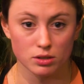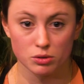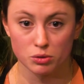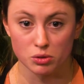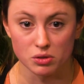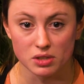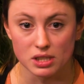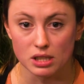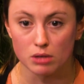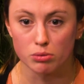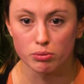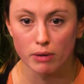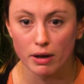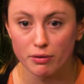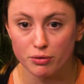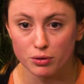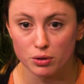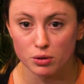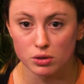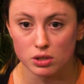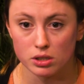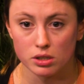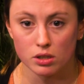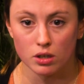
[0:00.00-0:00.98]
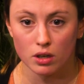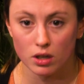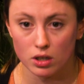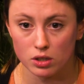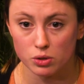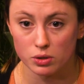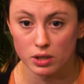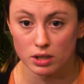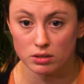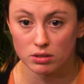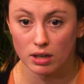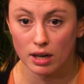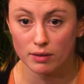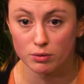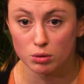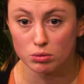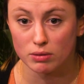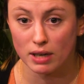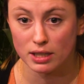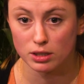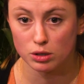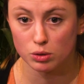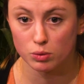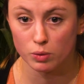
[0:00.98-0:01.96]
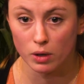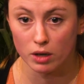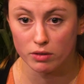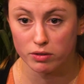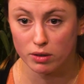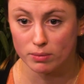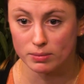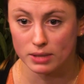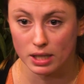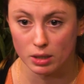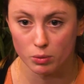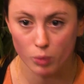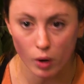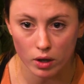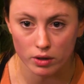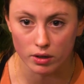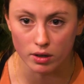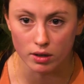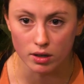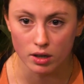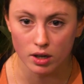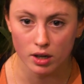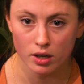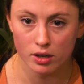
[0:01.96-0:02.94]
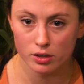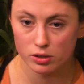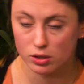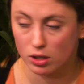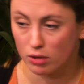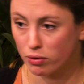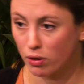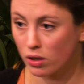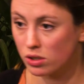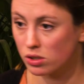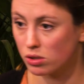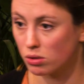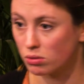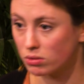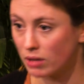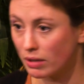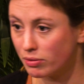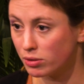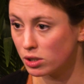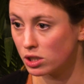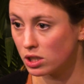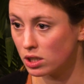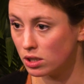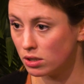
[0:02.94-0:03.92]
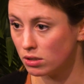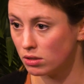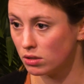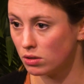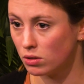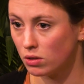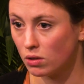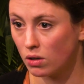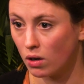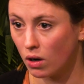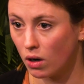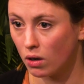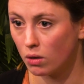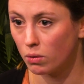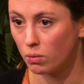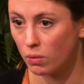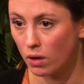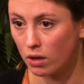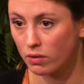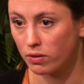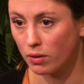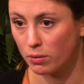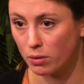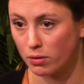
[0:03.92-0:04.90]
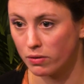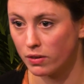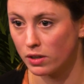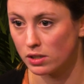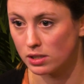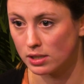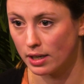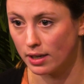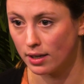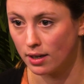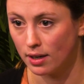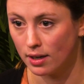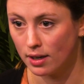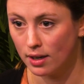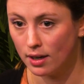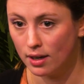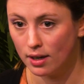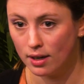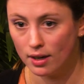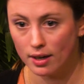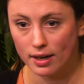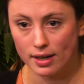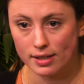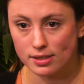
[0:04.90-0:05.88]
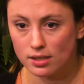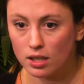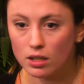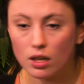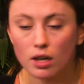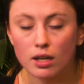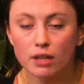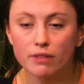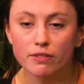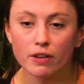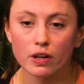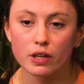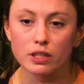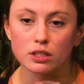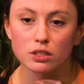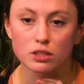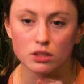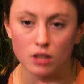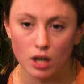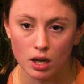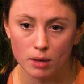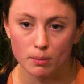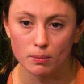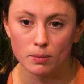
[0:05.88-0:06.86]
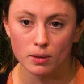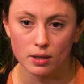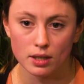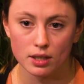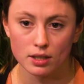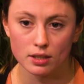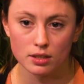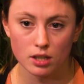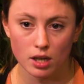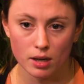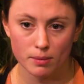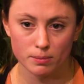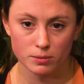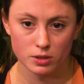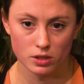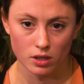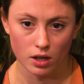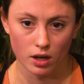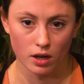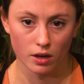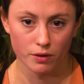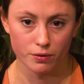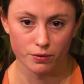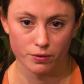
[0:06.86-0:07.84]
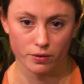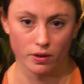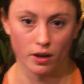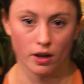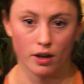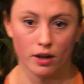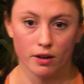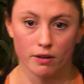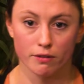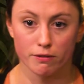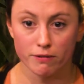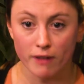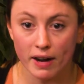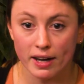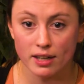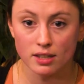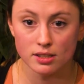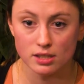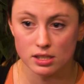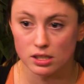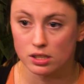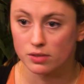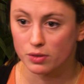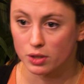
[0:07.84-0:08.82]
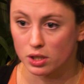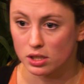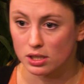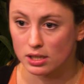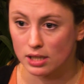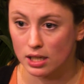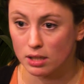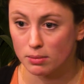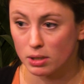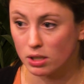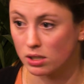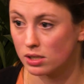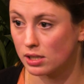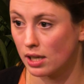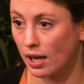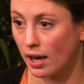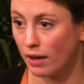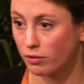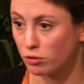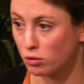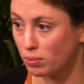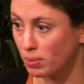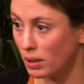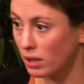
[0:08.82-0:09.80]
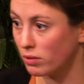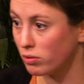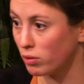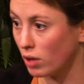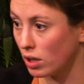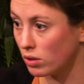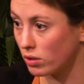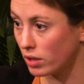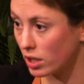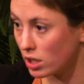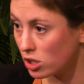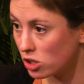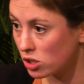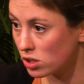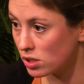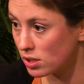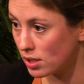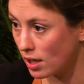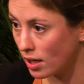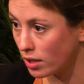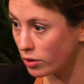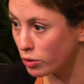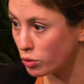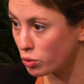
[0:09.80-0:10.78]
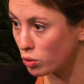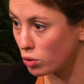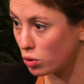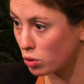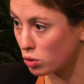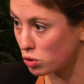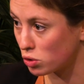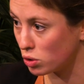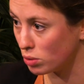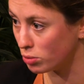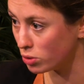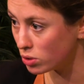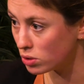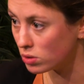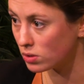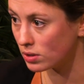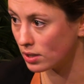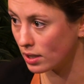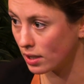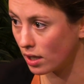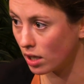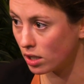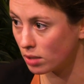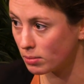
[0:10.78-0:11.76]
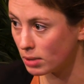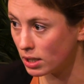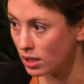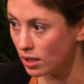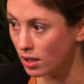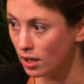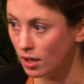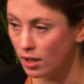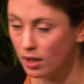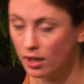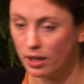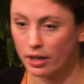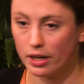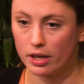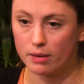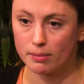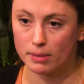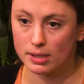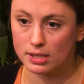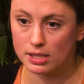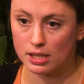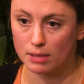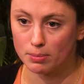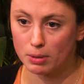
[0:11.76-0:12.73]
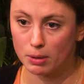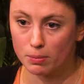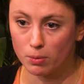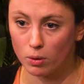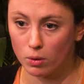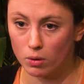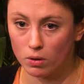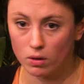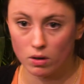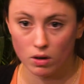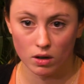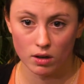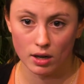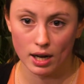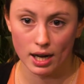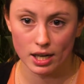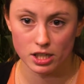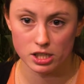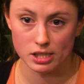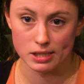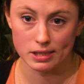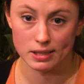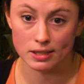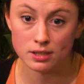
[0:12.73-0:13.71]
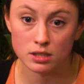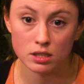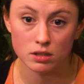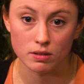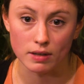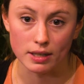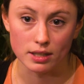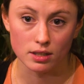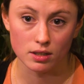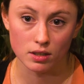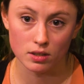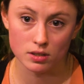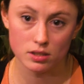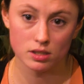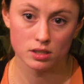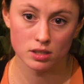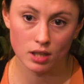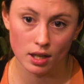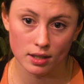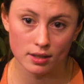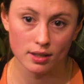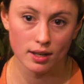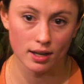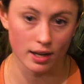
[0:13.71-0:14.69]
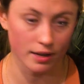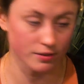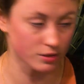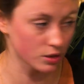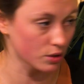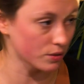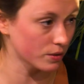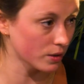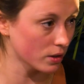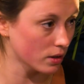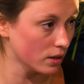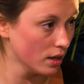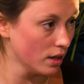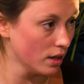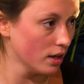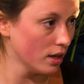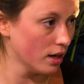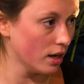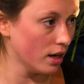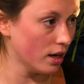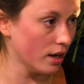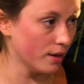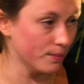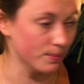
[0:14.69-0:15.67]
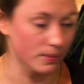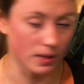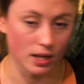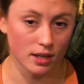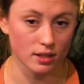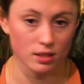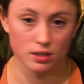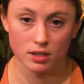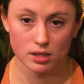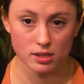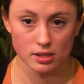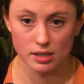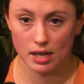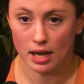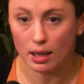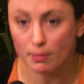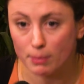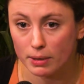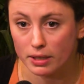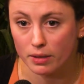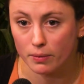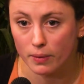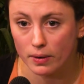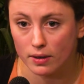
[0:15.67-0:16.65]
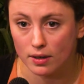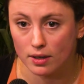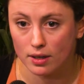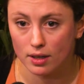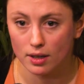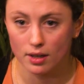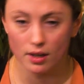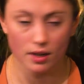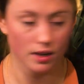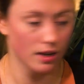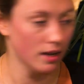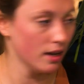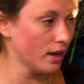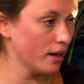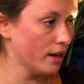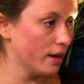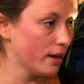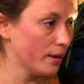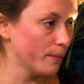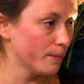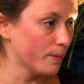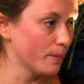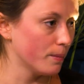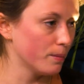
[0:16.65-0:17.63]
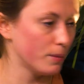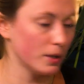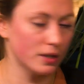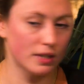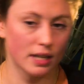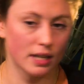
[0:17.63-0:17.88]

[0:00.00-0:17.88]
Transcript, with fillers: to seek refuge in a country and to have the right to work from day one. So in France, you're a refugee, you can't work from the first day. It's not only very dumb in terms of uh, finances for the state because they have to pay for allocations and you don't contribute to the economy. It means that people can't actually integrate, can't start their lives over, um, and it doesn't help anyone. Um, but